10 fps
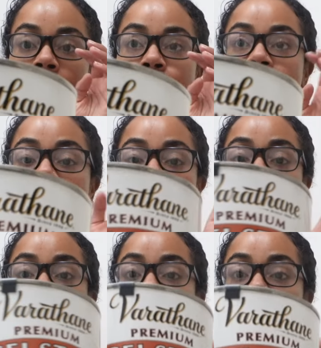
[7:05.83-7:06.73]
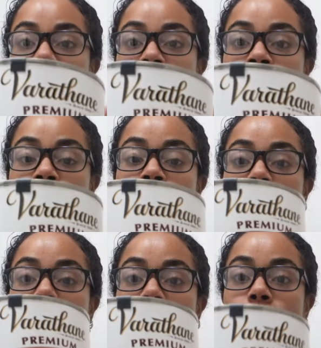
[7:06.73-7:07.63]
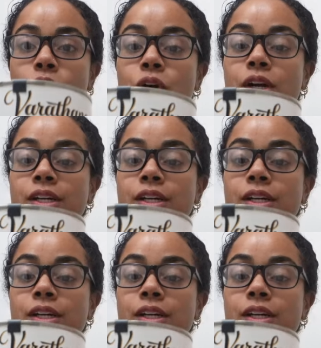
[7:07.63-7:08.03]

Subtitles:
which I've had my eye on for a long